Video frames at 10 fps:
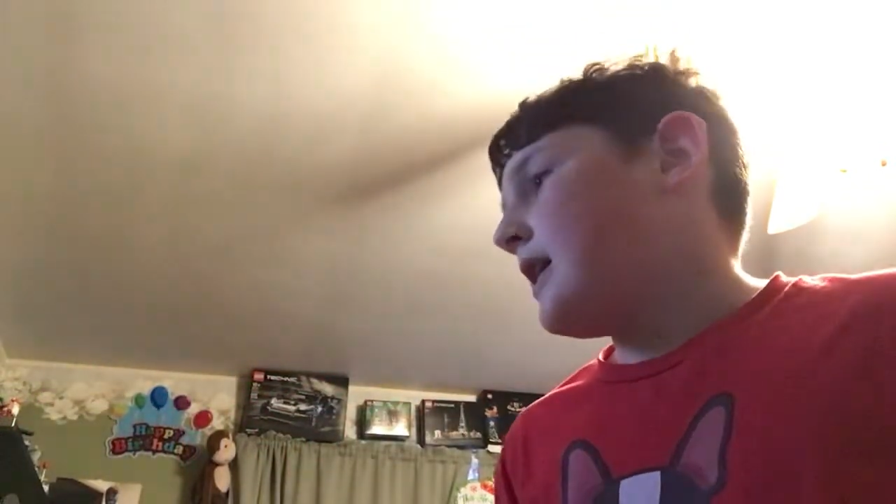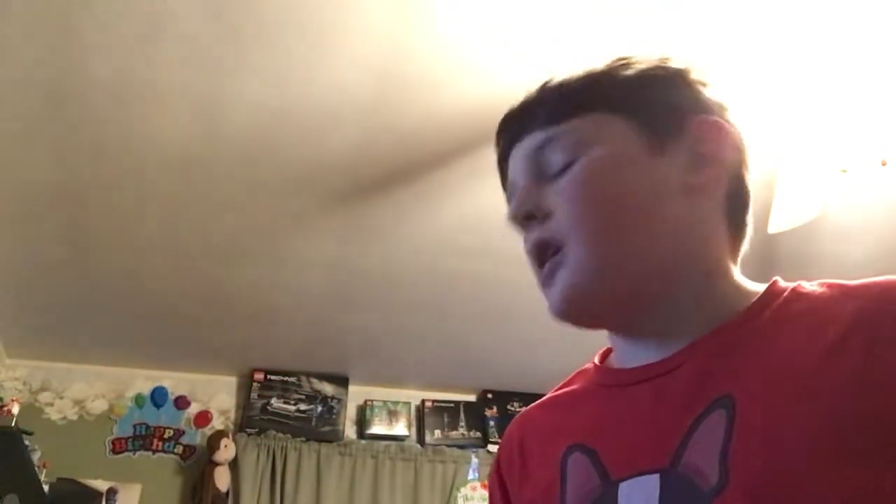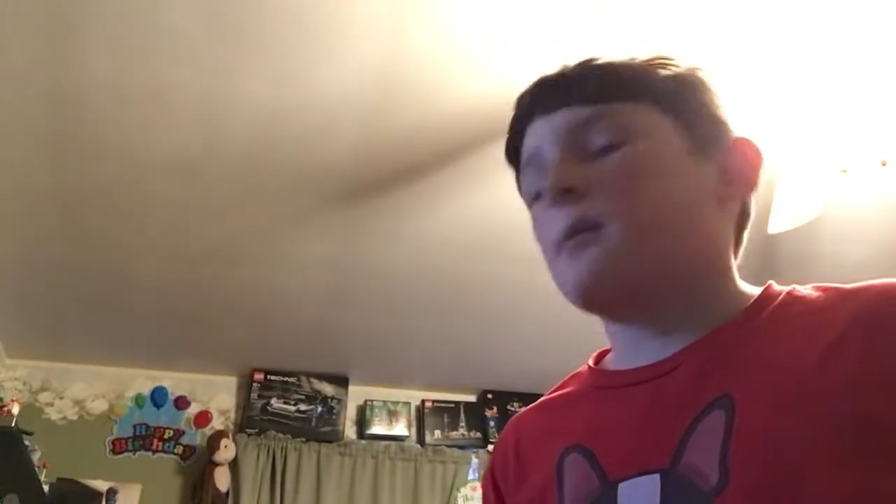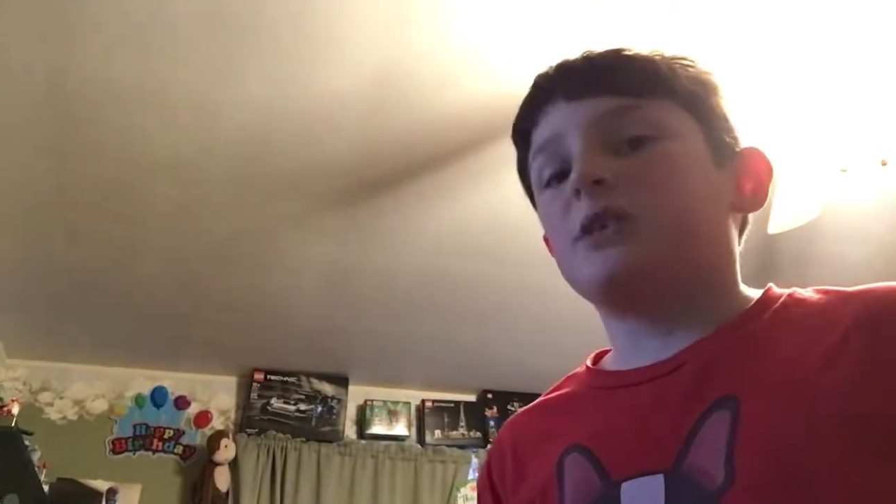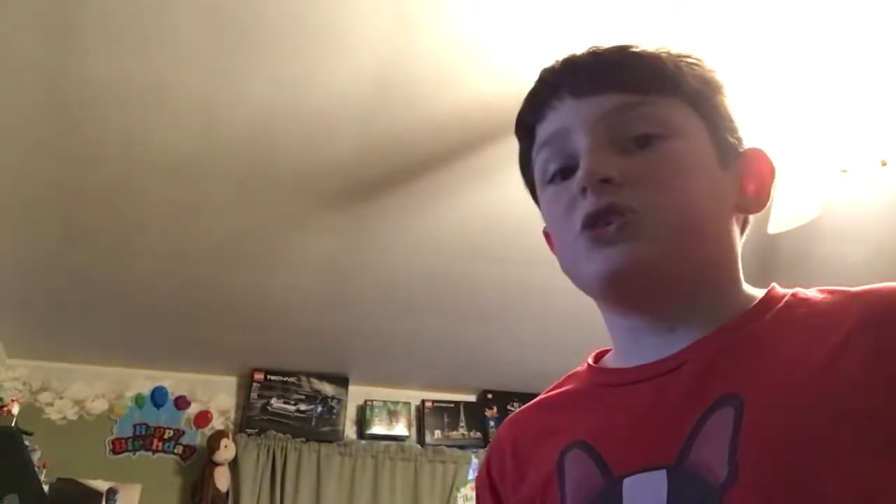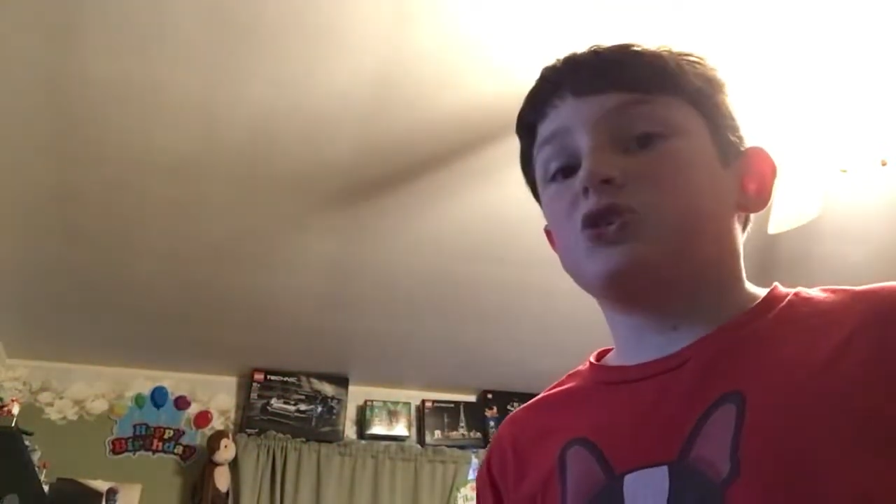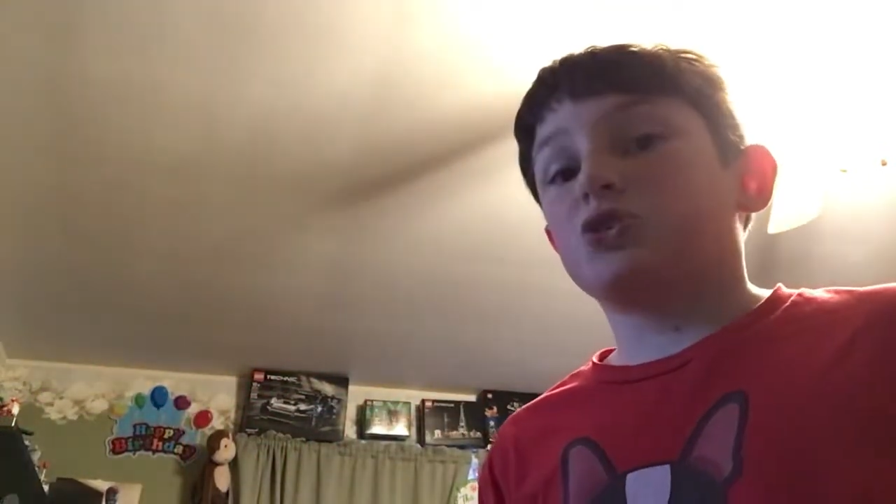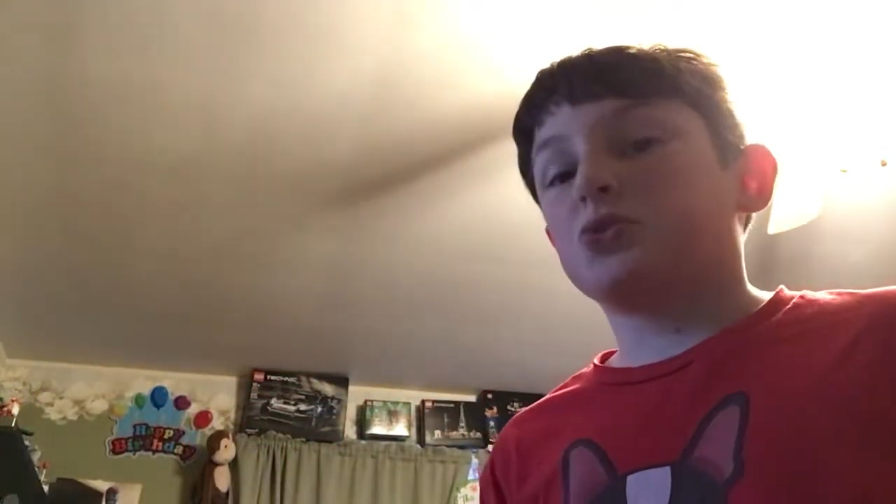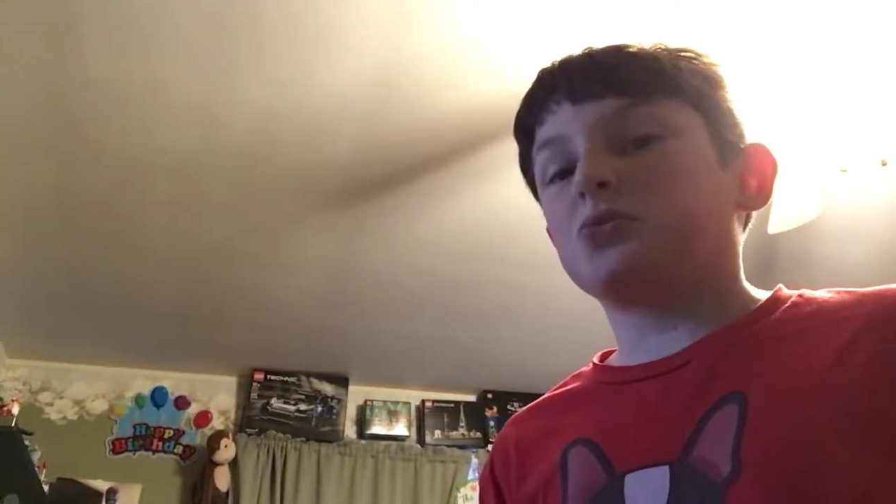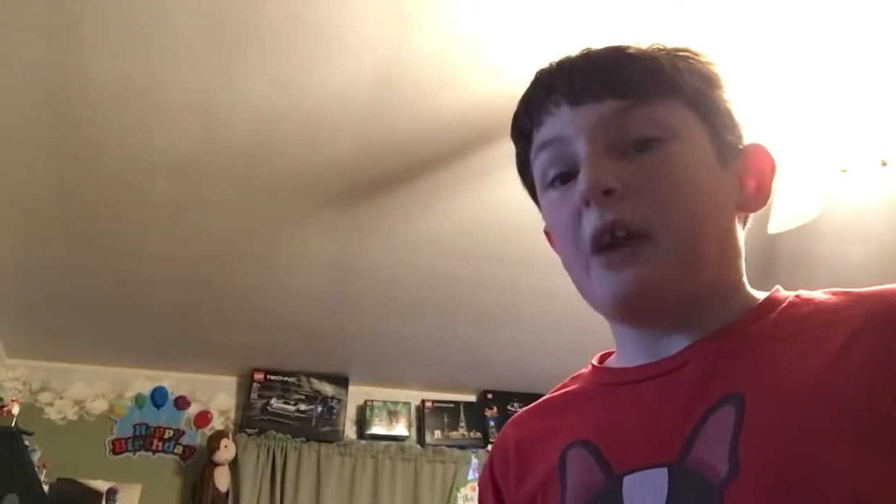I'm gonna
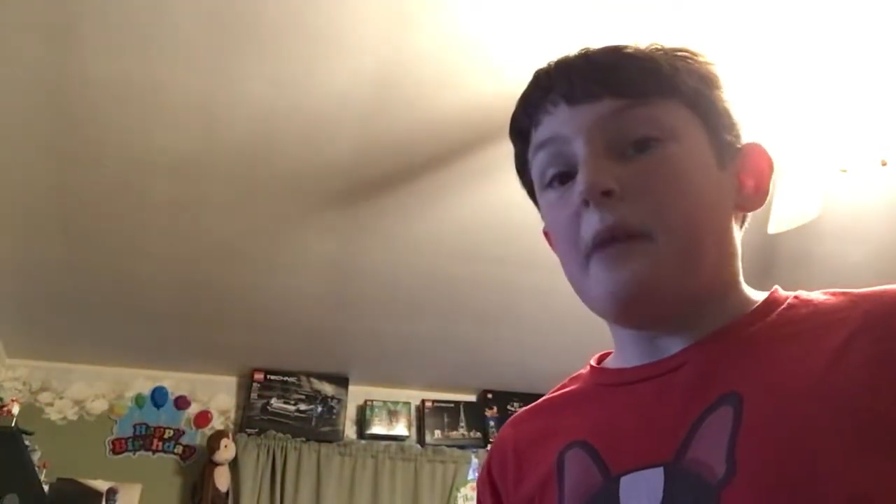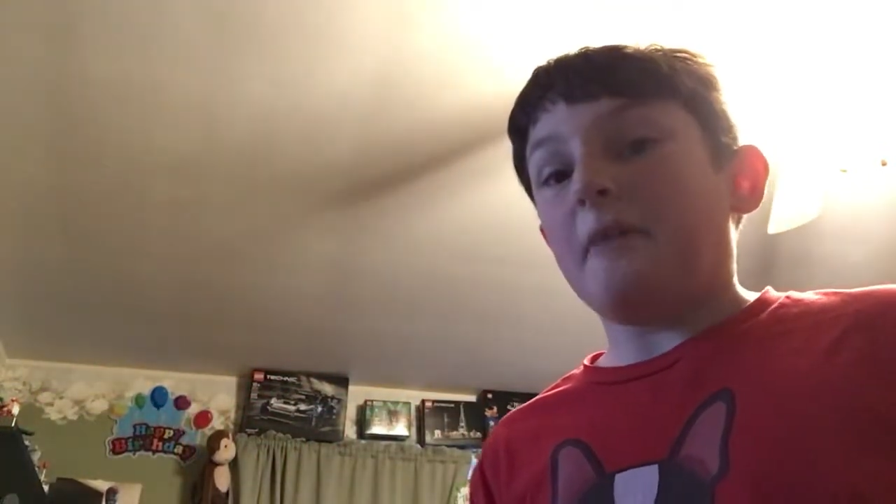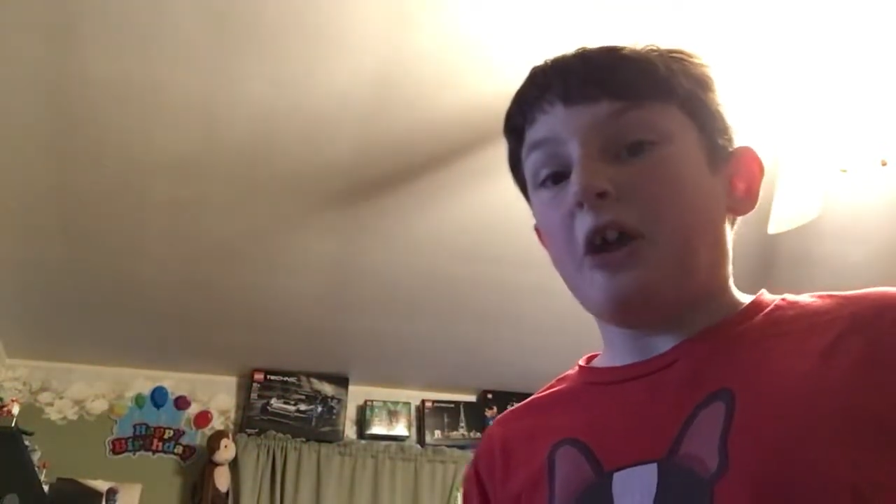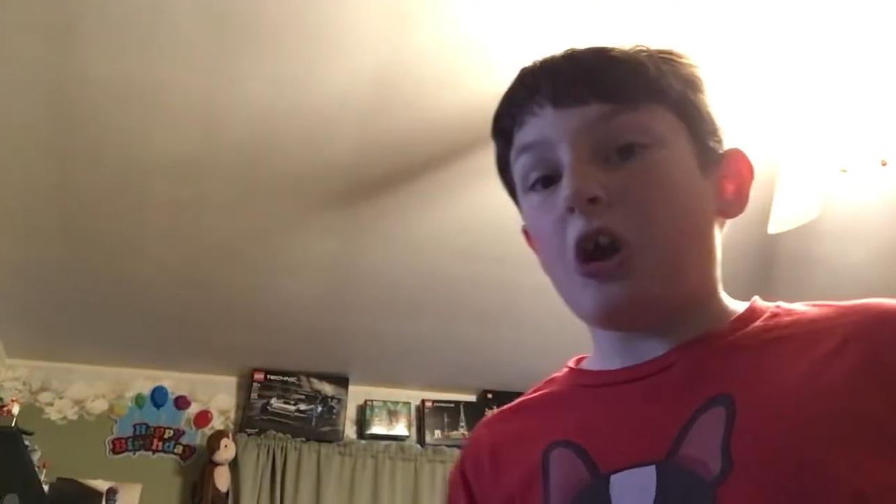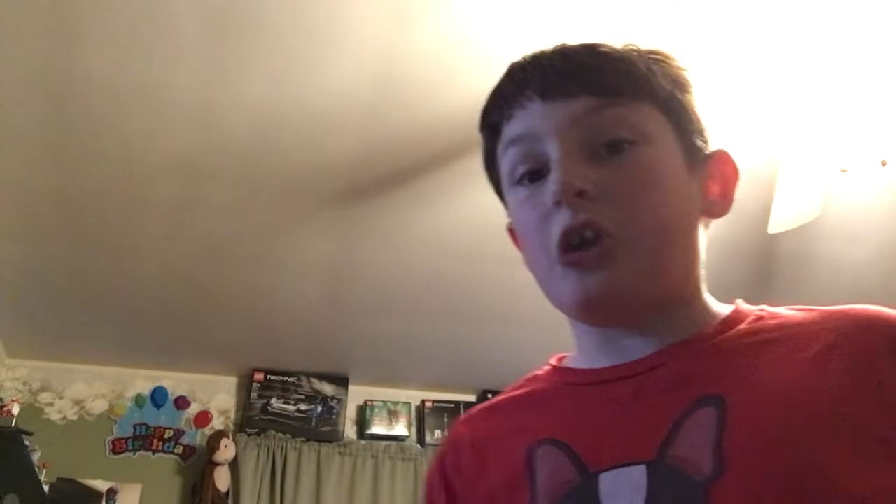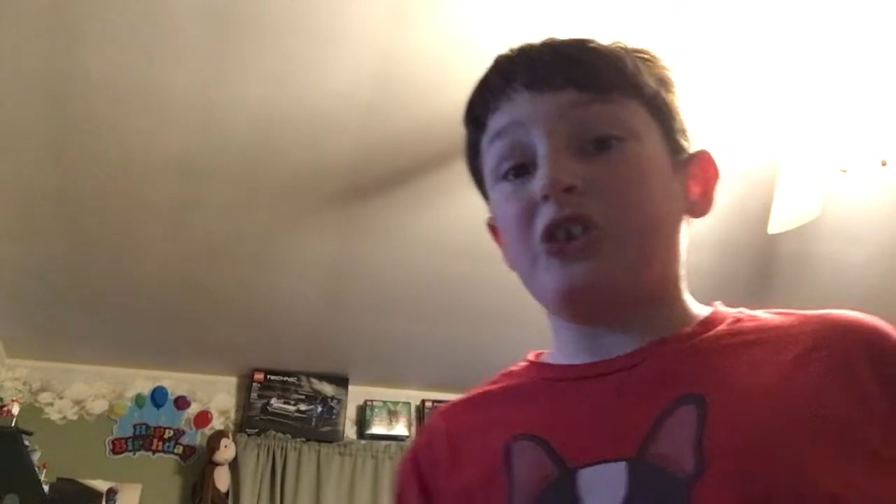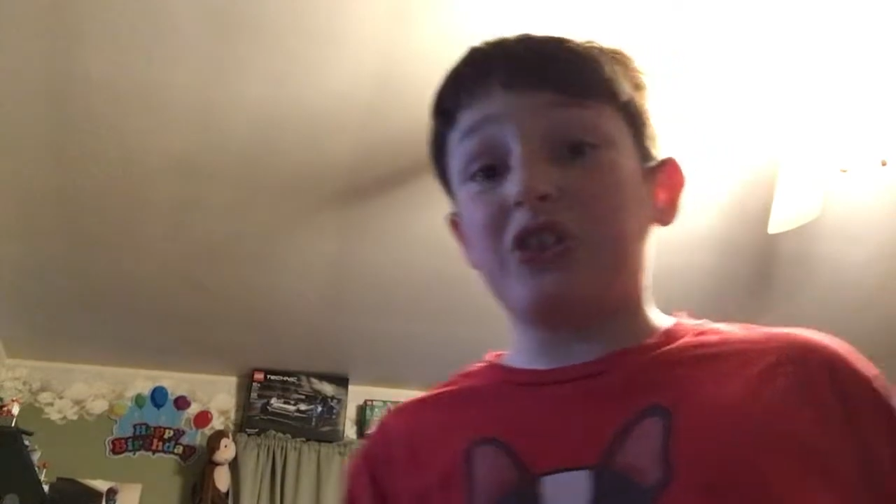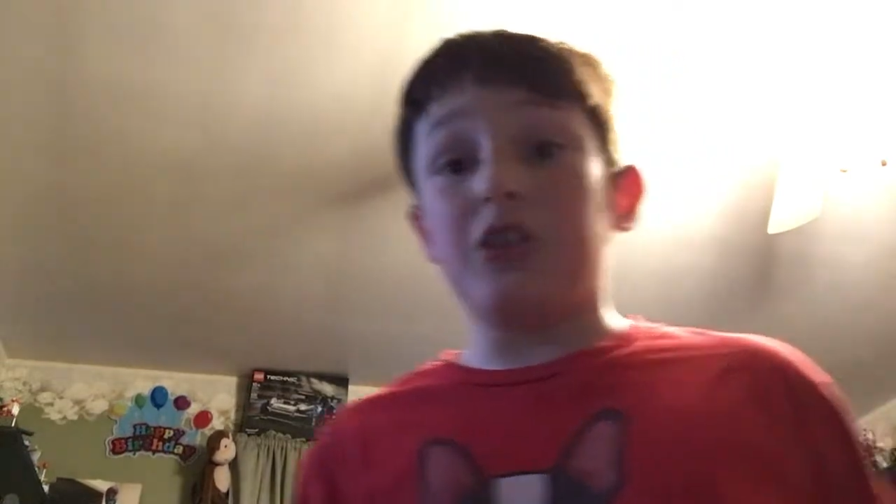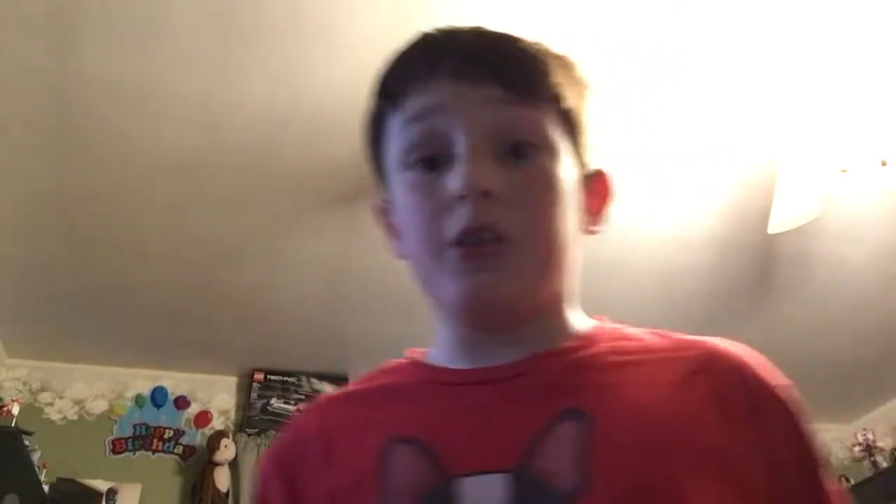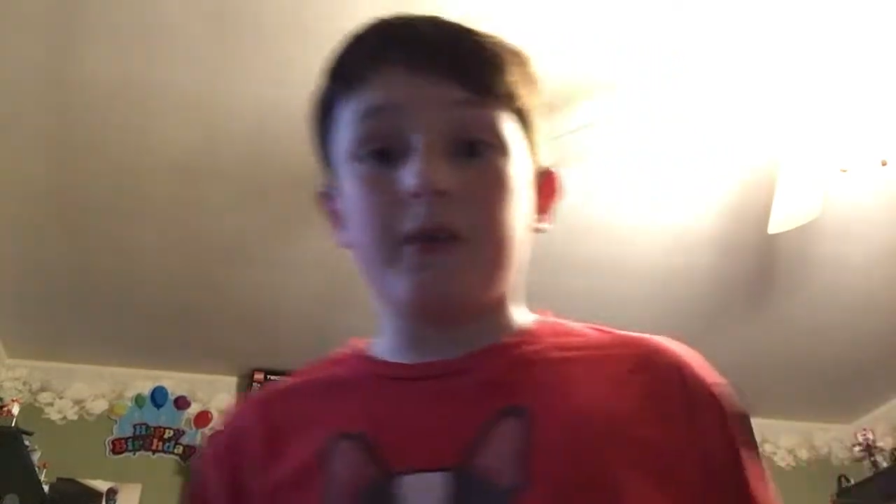try my hardest
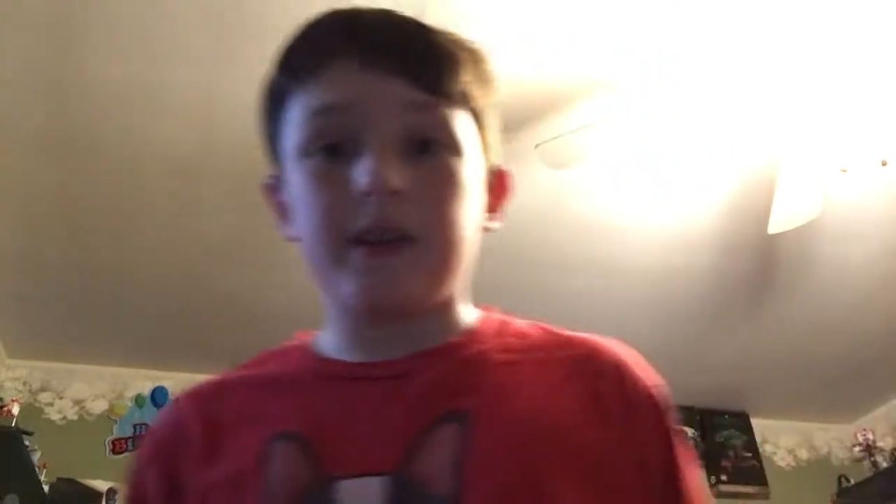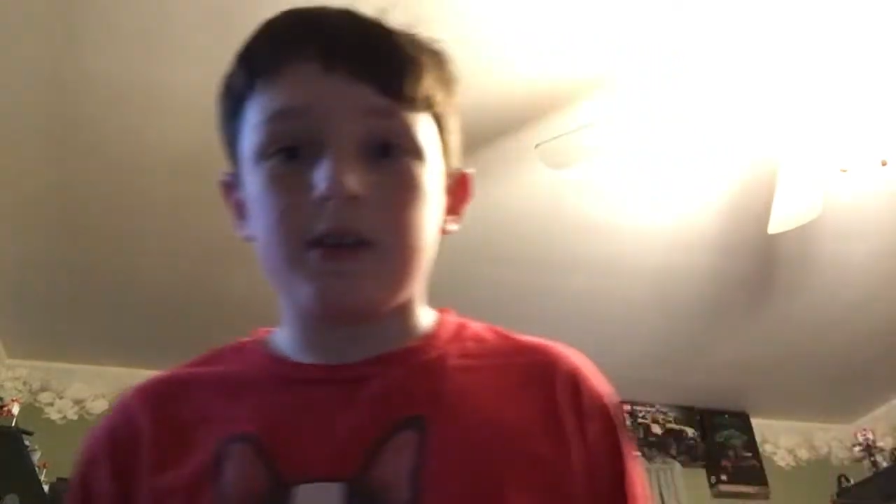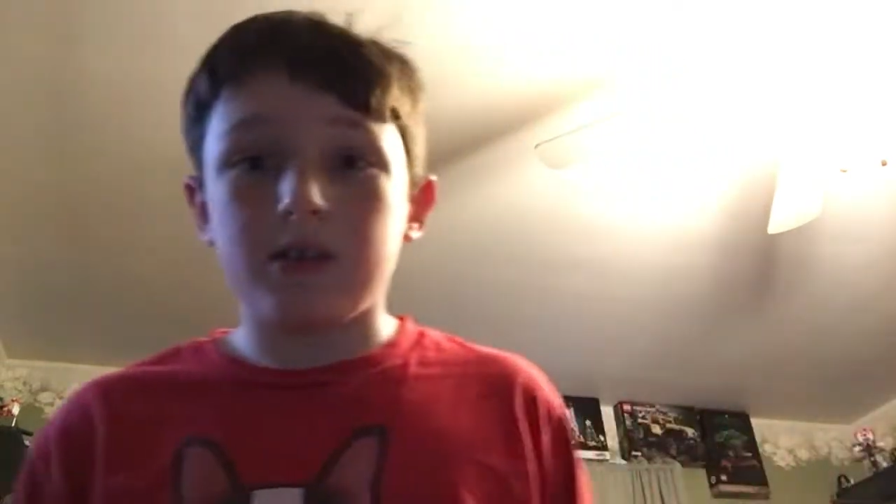to do it.